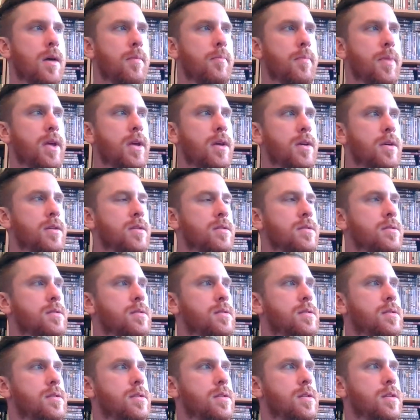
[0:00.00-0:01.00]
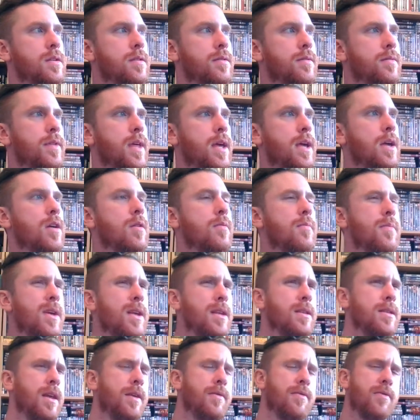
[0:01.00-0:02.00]
because there can be
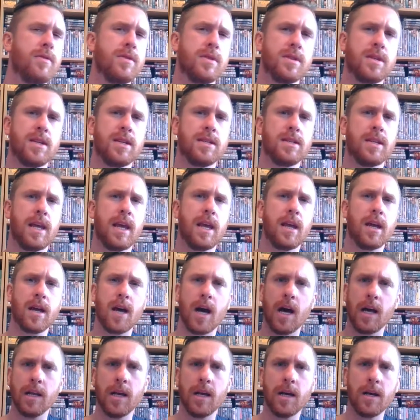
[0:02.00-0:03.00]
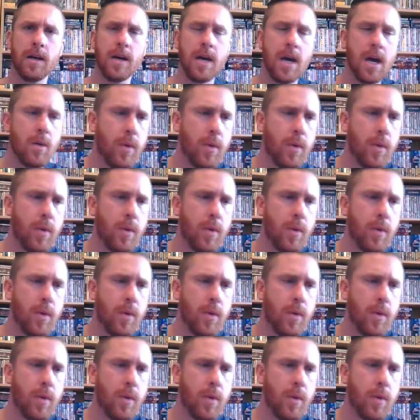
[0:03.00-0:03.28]
differences in color